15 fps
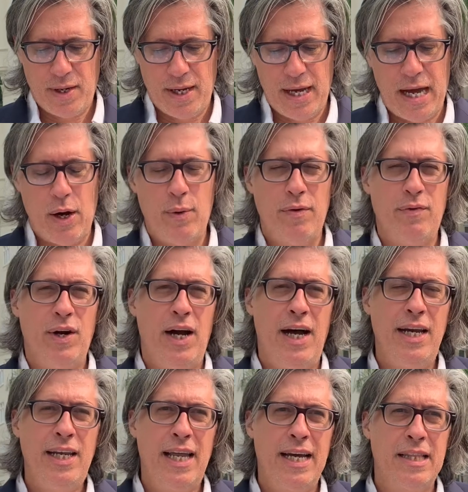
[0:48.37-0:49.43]
However,
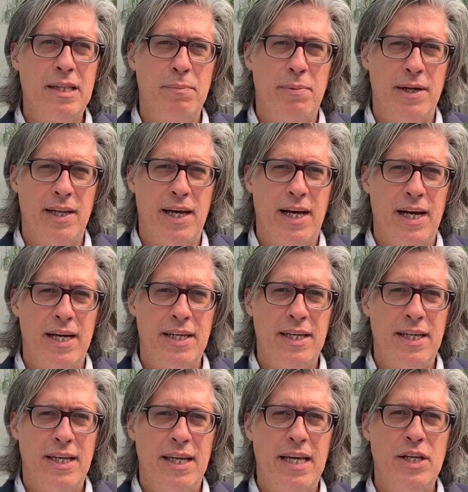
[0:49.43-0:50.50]
unlike the ballade,
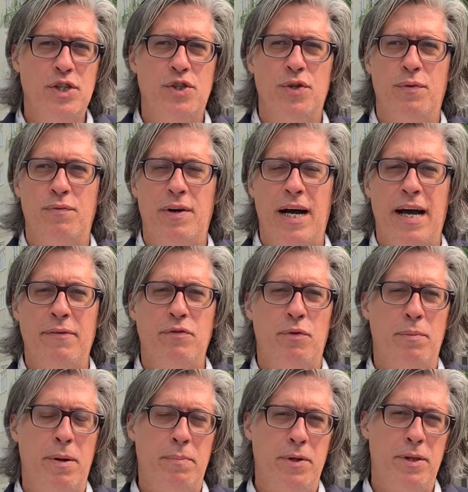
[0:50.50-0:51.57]
it survived.
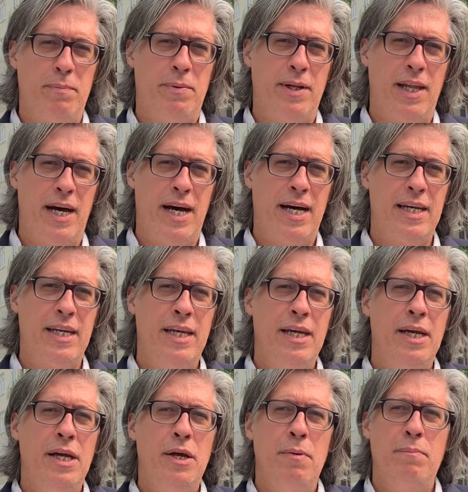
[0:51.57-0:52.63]
Remember, the ballade
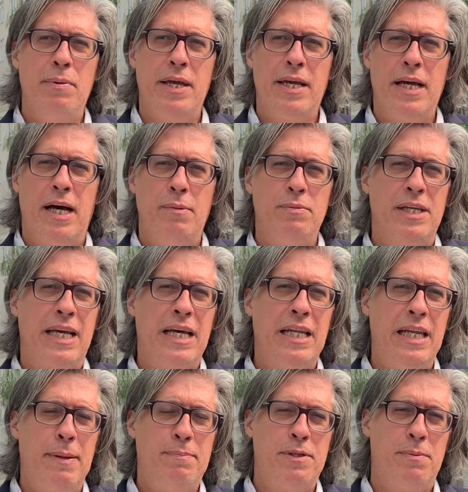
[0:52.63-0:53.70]
becomes
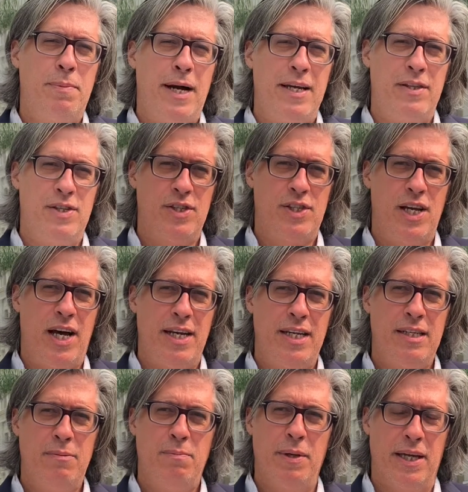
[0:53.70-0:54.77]
eclipsed by the
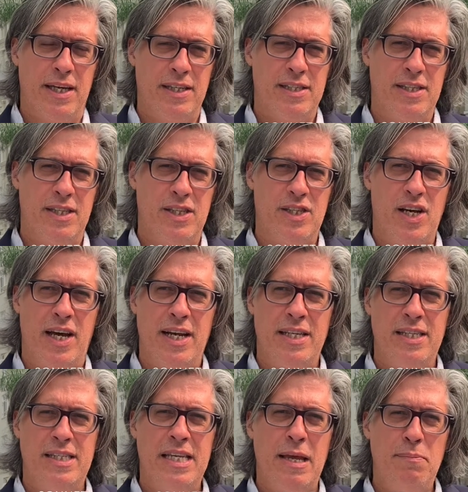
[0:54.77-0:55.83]
sonnet because the sonnet
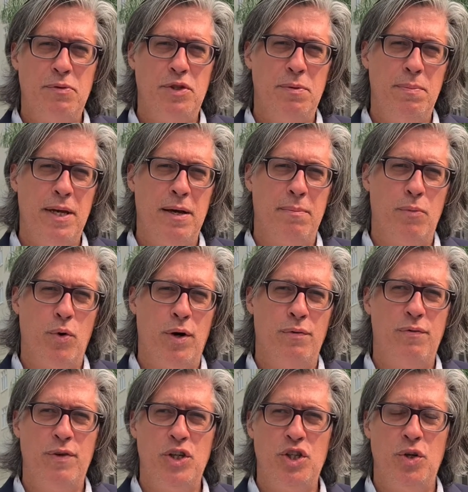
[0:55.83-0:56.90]
seems to be a more
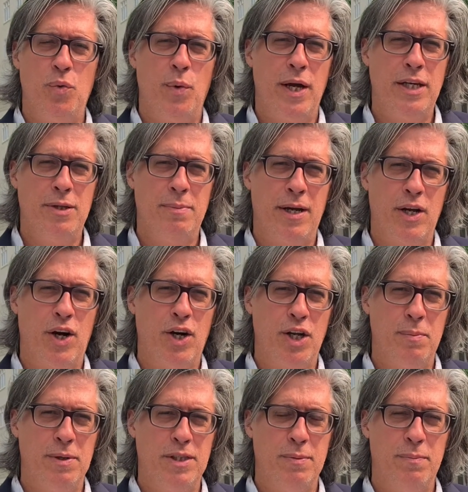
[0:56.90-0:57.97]
efficient way to make
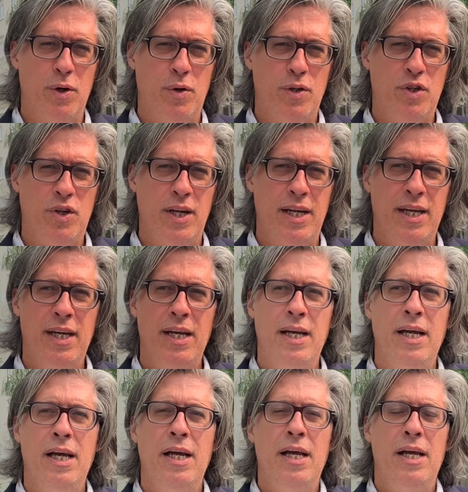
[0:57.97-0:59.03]
arguments in poetry.
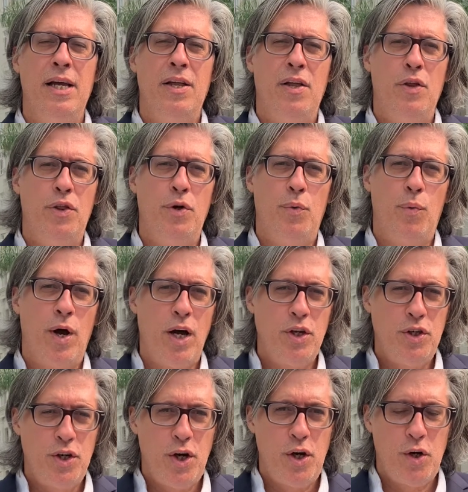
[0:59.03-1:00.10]
The
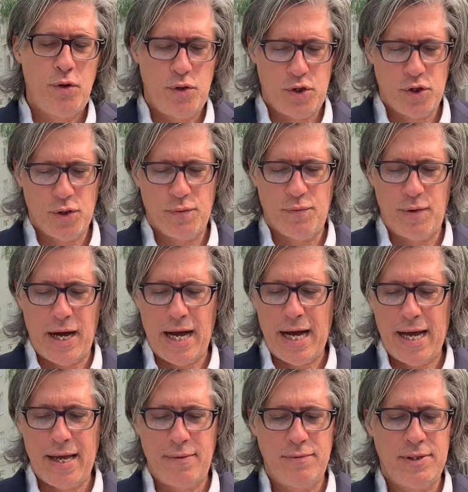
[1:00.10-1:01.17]
Rondeau
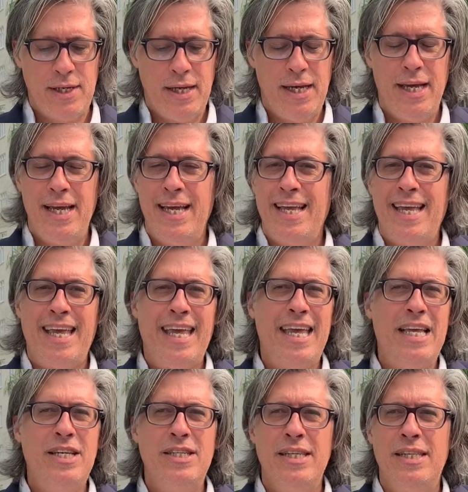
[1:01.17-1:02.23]
survives
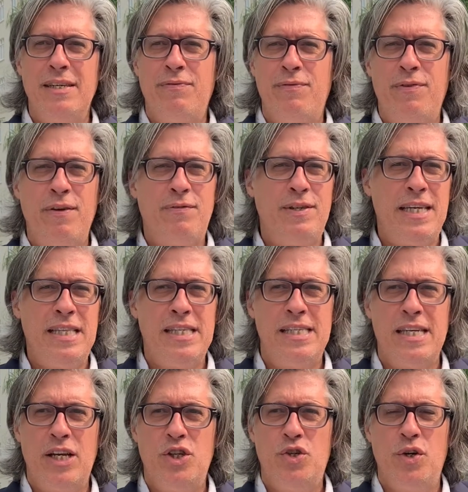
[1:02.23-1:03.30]
into the 15th
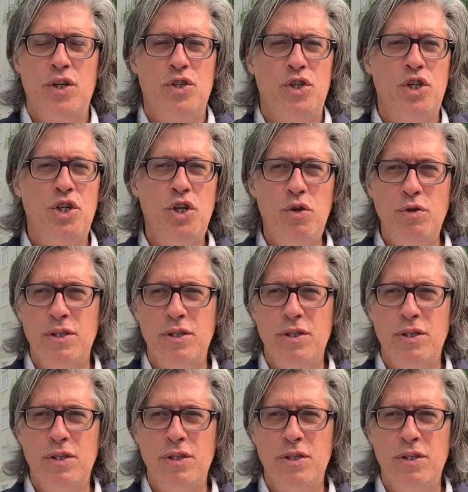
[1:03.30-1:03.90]
century, is huge